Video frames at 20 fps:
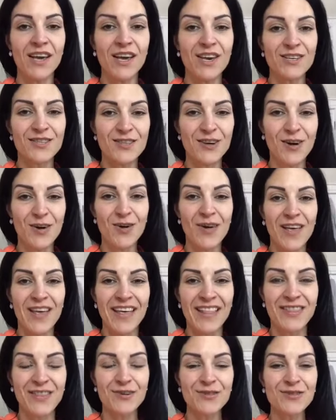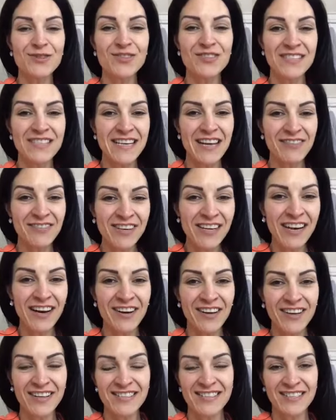So those are seven
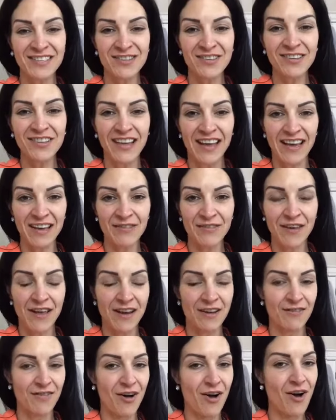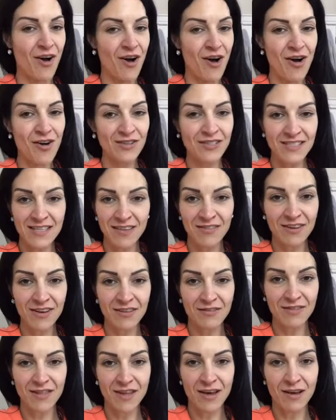areas in your life, and if all seven
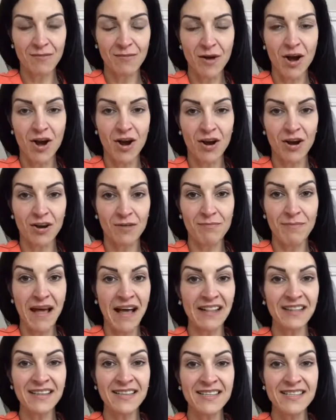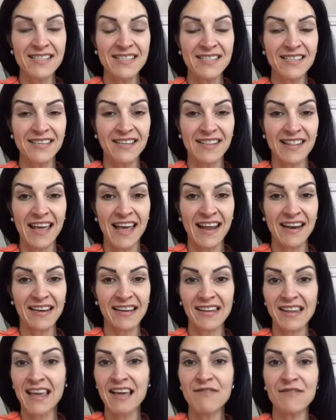of them are balanced, then
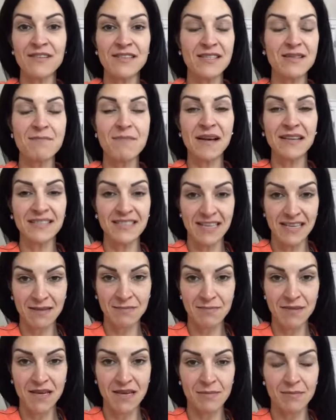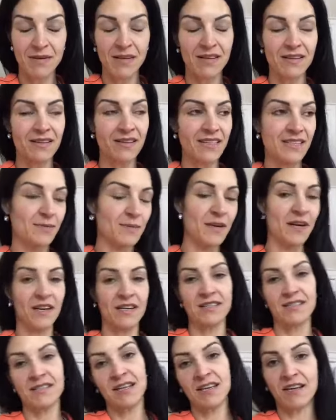life is the best it can be. But let's be
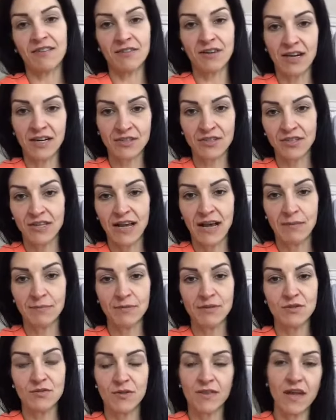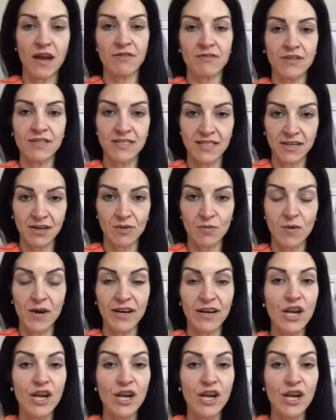honest, that never actually happens with every single one.